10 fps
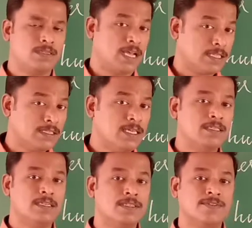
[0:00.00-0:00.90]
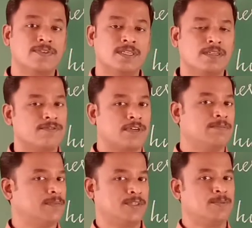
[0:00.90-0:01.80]
not that different
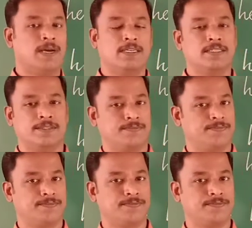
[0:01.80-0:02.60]
from humanity.